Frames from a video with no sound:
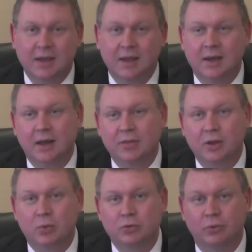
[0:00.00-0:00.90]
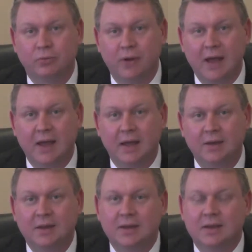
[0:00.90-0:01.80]
And I think what you'll
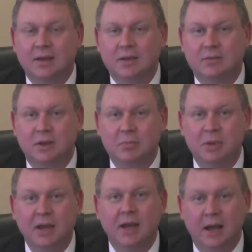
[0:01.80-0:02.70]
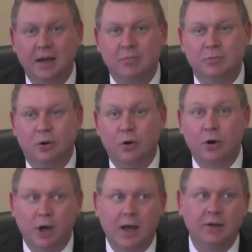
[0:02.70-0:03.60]
find is that many items are
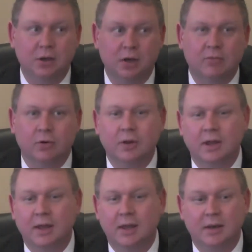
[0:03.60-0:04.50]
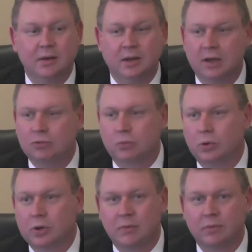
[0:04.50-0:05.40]
not covered. And yes,
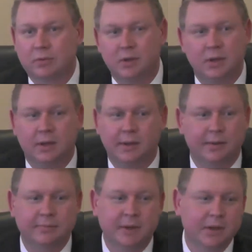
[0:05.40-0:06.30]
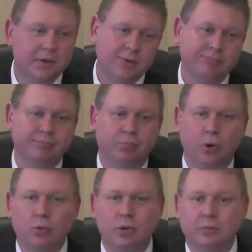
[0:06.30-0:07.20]
we'll cover the
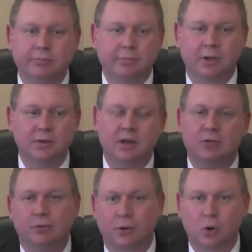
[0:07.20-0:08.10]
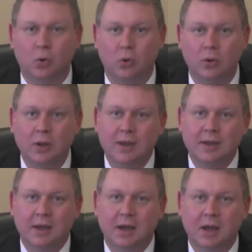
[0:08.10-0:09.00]
broken condenser coil,
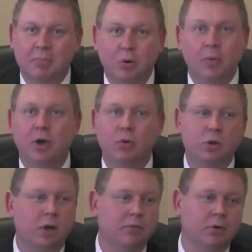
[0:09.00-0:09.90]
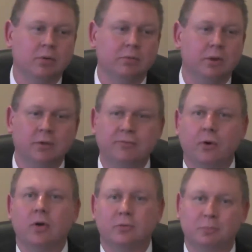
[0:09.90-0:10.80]
but we don't cover the
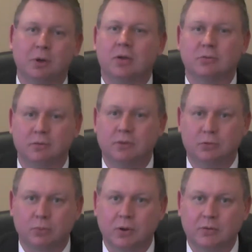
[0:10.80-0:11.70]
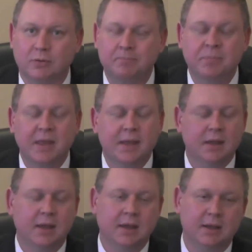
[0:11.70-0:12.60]
furnace because of this reason.
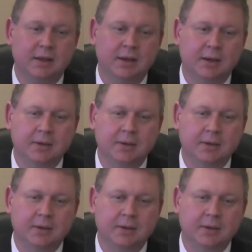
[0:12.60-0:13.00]
And